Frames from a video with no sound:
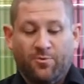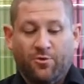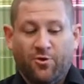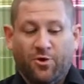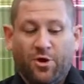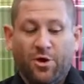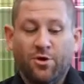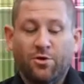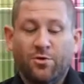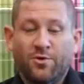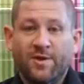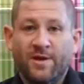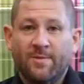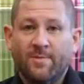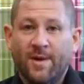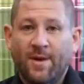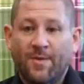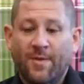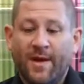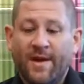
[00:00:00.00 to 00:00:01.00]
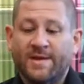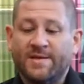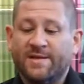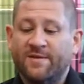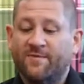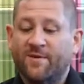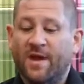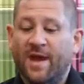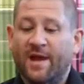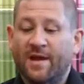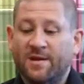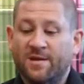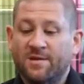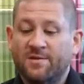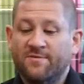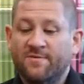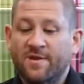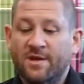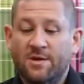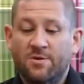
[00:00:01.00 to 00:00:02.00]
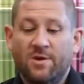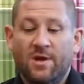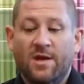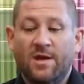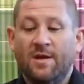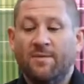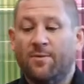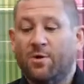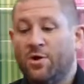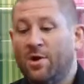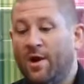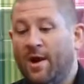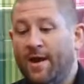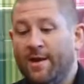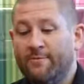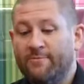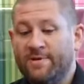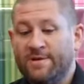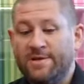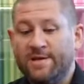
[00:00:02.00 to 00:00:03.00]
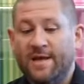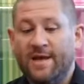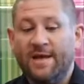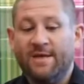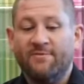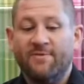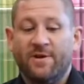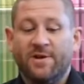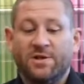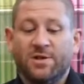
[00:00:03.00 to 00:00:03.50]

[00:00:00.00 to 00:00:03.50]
cool thing about that is if you're into the video game or you like Resident Evil,